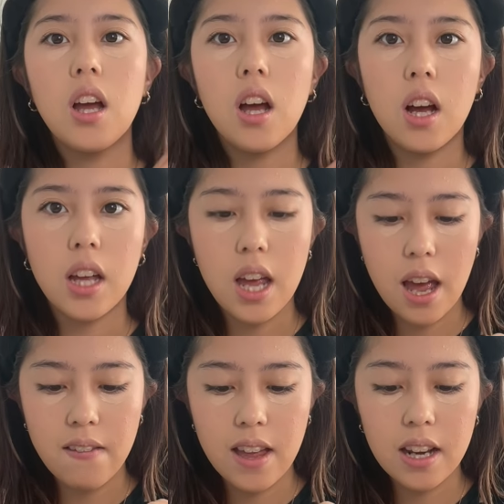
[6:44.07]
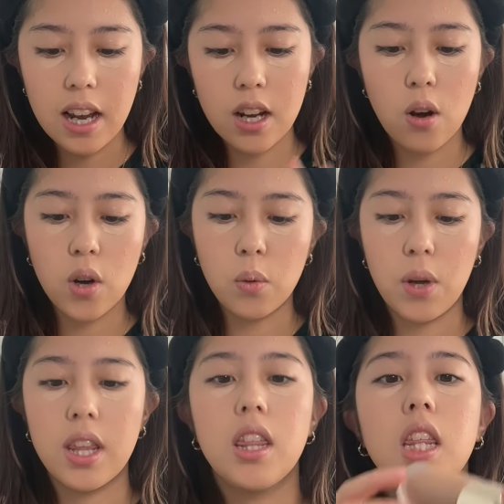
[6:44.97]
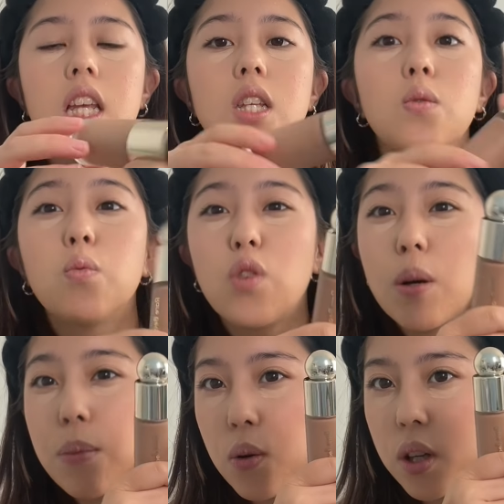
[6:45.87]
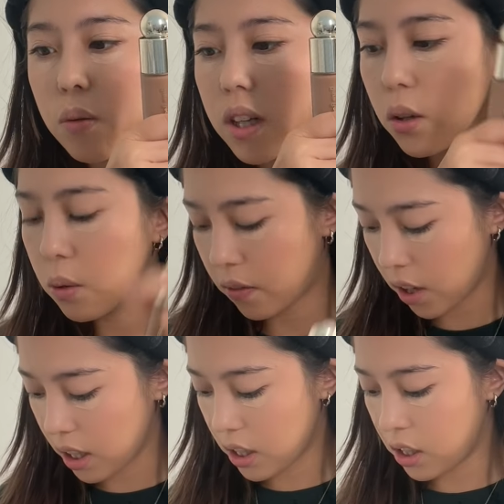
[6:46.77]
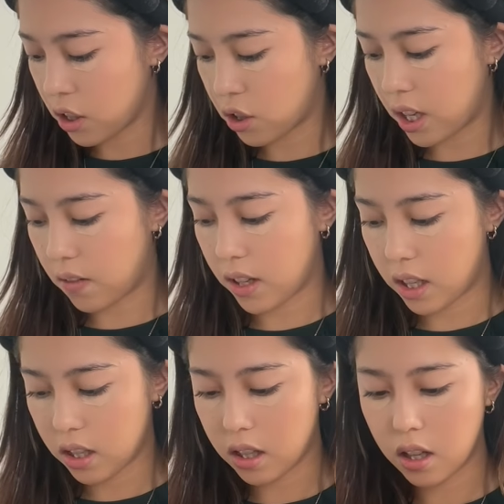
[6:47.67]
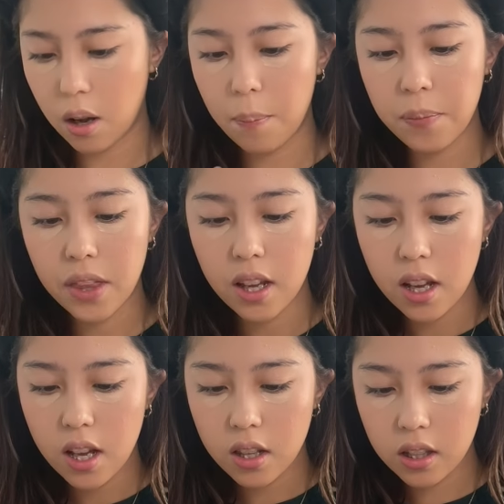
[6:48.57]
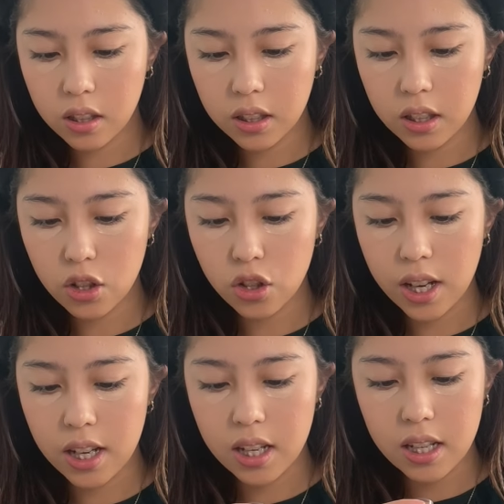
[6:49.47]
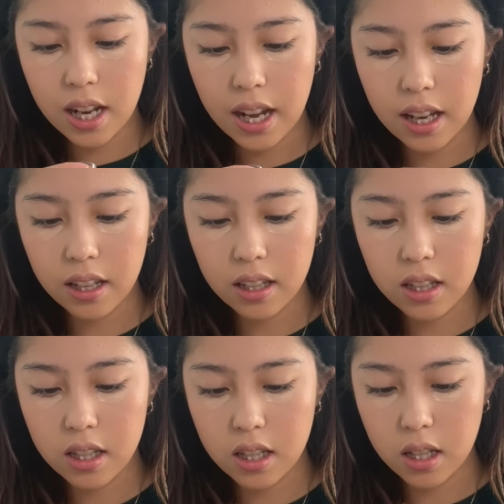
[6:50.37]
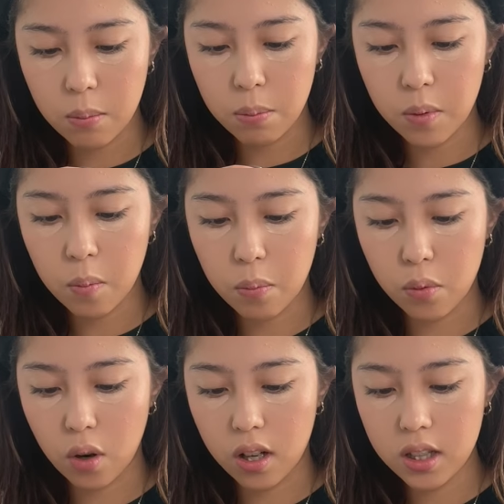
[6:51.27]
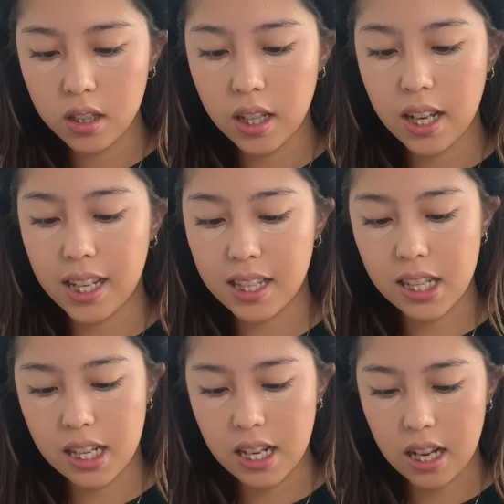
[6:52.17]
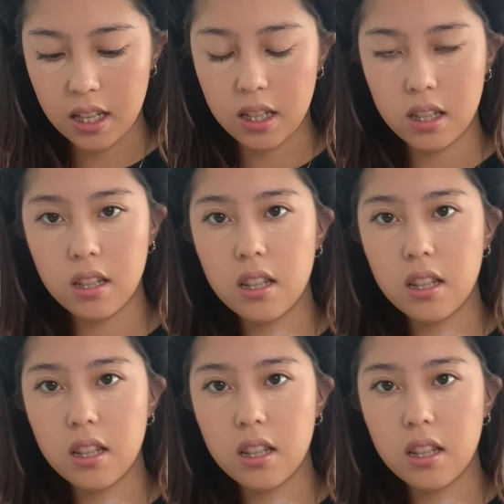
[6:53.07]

Okay, and then I go in with this Rare Beauty one. Oh, I forgot to tell you the shade of this. This is in the shade Tan Deep Bronze and it's intense.